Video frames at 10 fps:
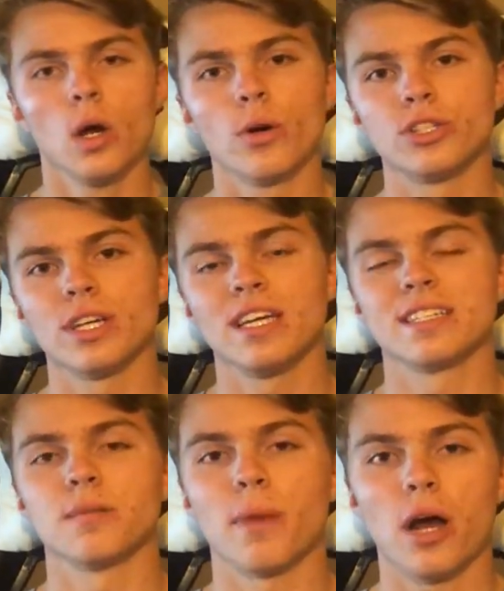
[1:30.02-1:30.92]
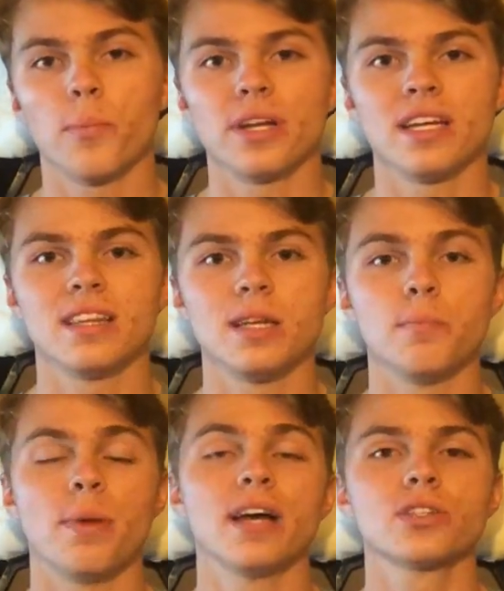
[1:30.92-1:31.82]
which is, in my opinion, the
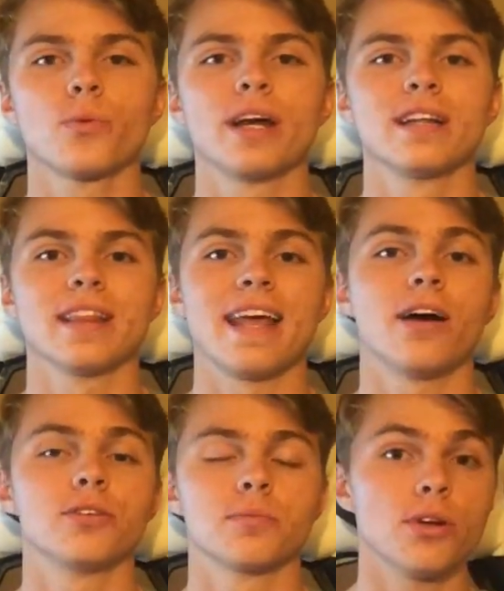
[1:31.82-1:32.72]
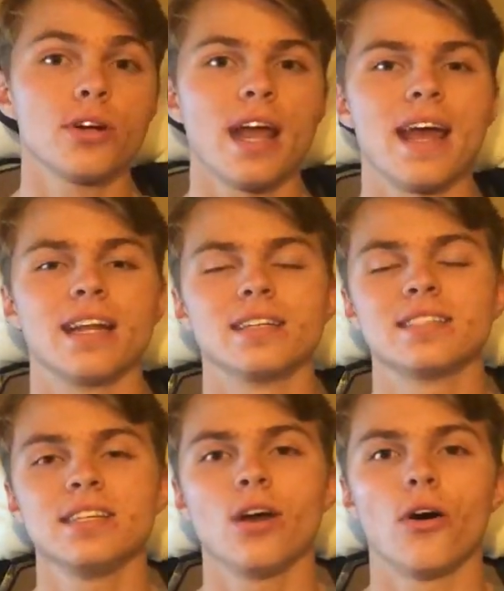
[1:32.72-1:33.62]
best way to lay out your computer and
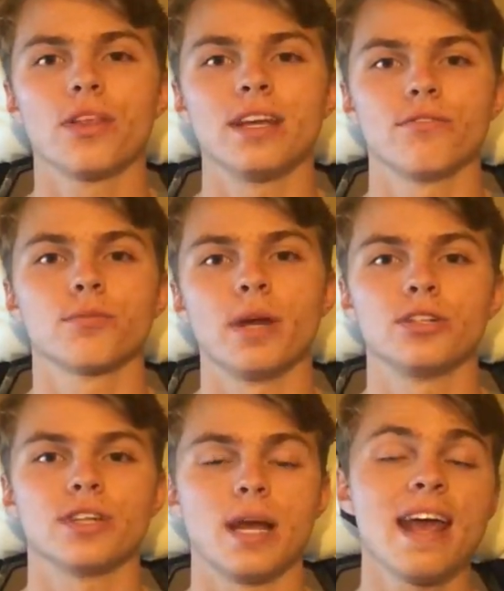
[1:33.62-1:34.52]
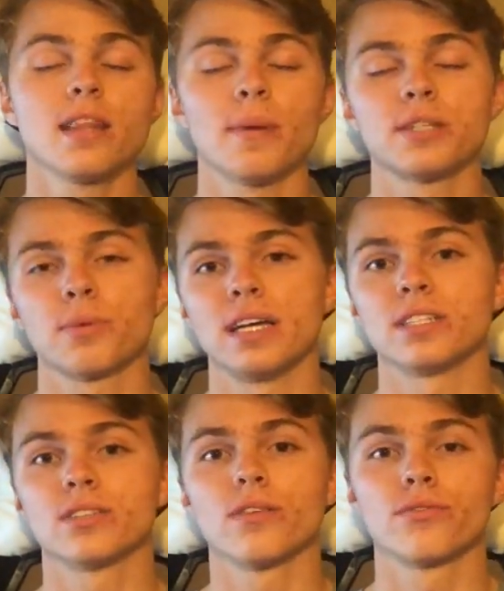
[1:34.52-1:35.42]
see all the information and the best
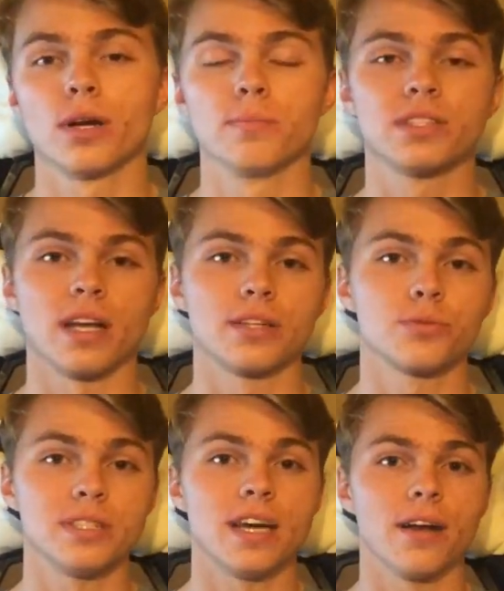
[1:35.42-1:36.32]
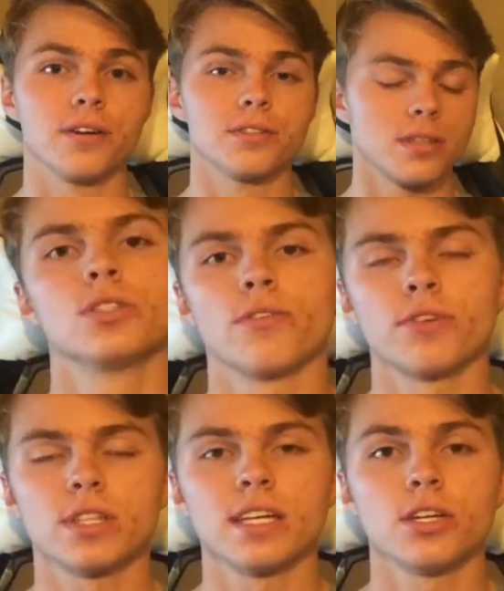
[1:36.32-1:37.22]
prices from select retailers. So the
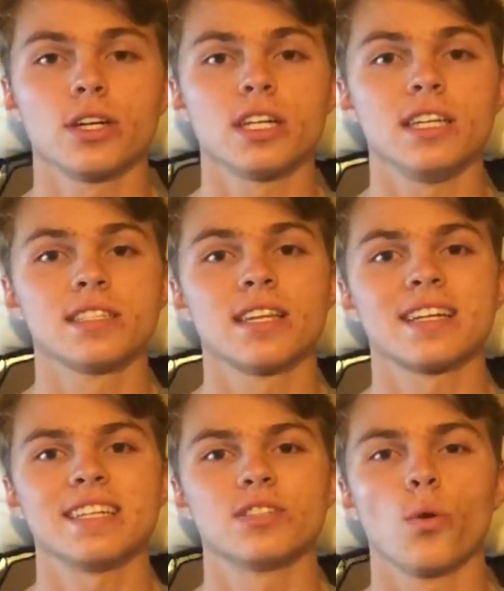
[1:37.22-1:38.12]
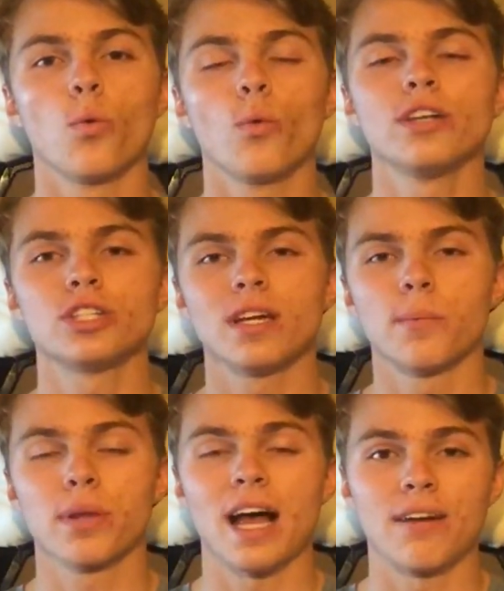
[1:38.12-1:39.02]
first thing you're going to need to select is which
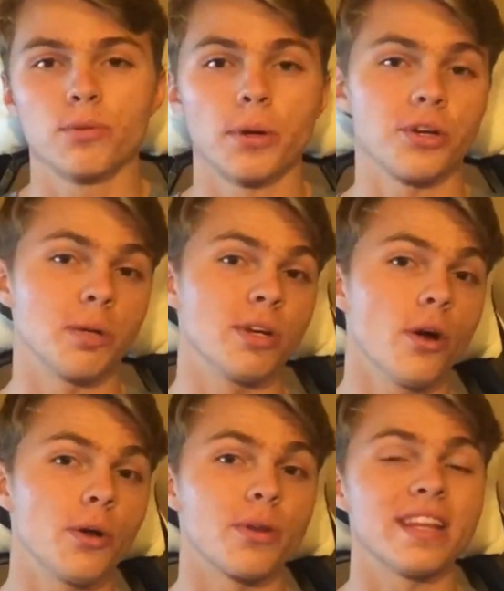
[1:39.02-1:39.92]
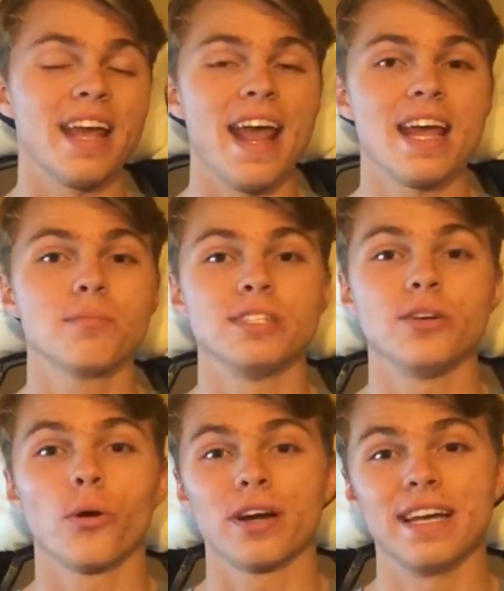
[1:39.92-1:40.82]
platform are you going to be going with, the
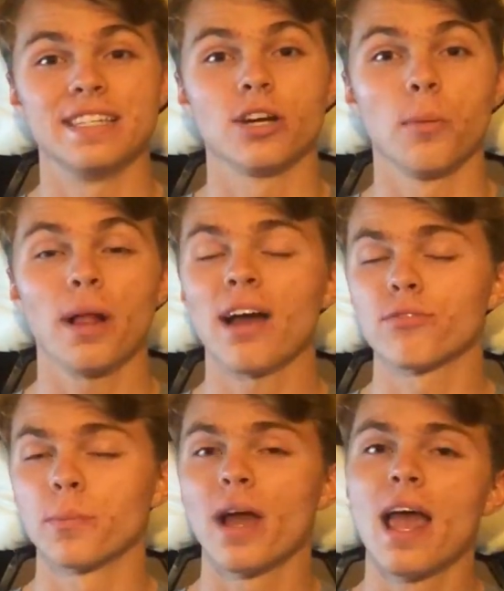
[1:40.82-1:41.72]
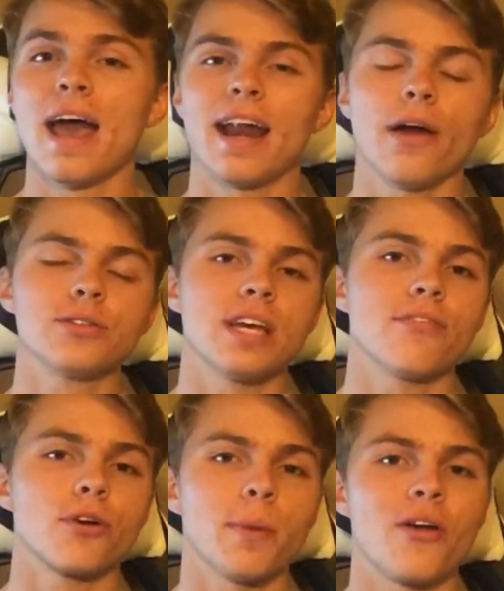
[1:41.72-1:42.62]
AMD or Intel platform. And I would say
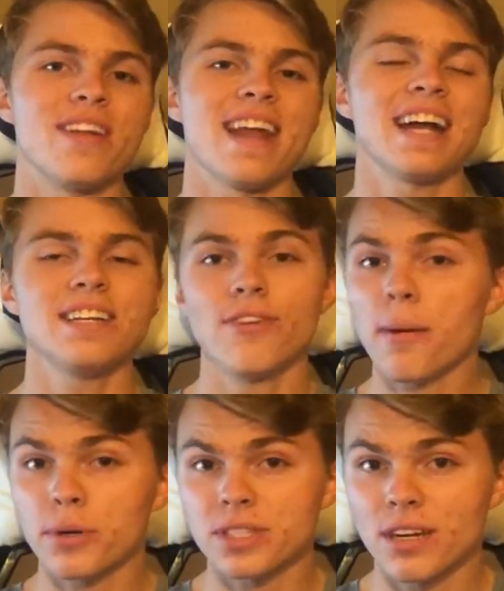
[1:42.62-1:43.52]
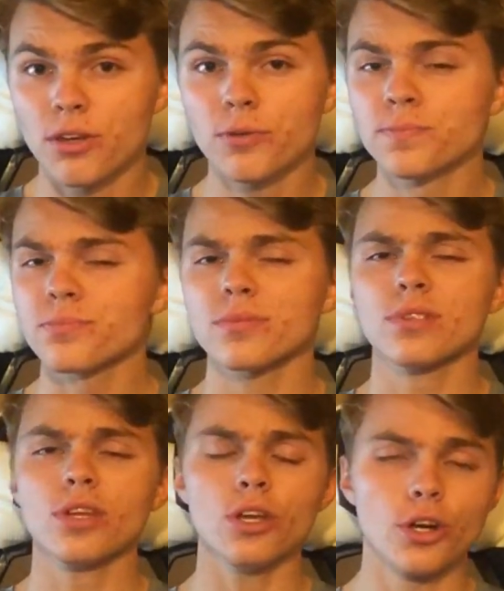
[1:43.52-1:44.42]
for about 95% of you,
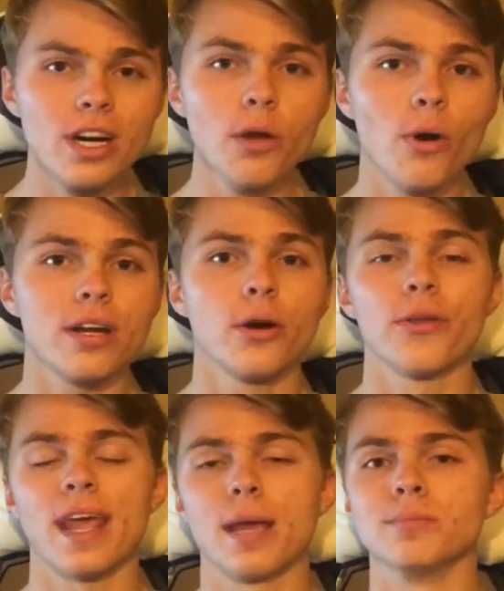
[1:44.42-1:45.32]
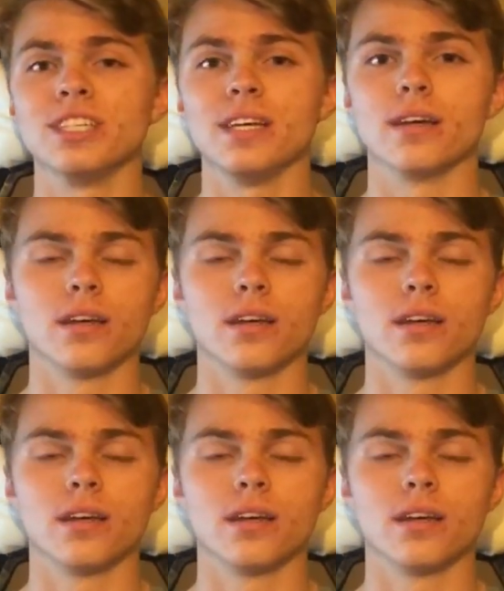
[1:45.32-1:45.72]
you're going to want to go with AMD.